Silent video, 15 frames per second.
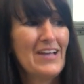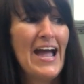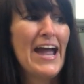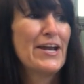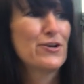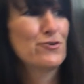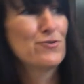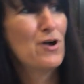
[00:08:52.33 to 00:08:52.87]

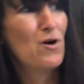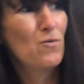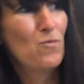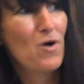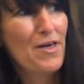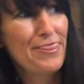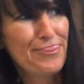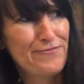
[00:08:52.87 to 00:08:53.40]
I do not
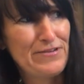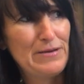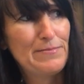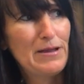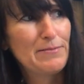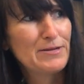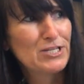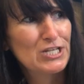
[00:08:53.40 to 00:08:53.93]
want three
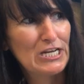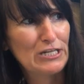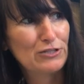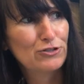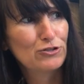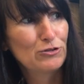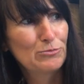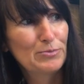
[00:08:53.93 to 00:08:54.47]
baby chicks,
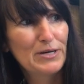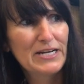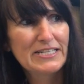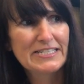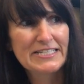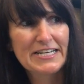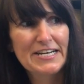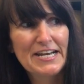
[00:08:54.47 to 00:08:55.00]
two
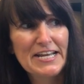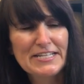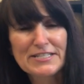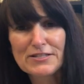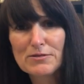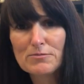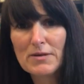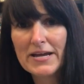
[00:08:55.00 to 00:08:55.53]
birds and a
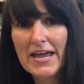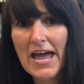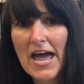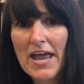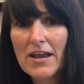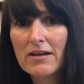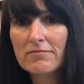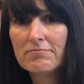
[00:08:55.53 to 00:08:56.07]
nest on my
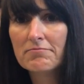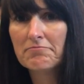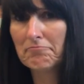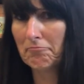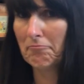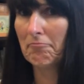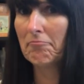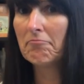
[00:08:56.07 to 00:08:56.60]
head.
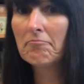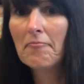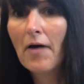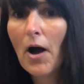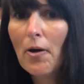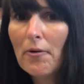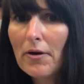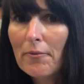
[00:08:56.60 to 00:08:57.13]

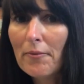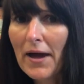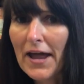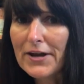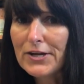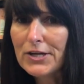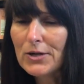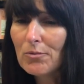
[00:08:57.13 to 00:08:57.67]
Well, where
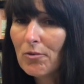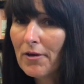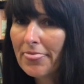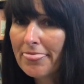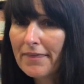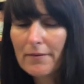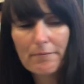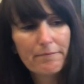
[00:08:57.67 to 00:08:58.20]
do you
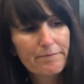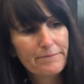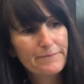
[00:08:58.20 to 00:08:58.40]
want them?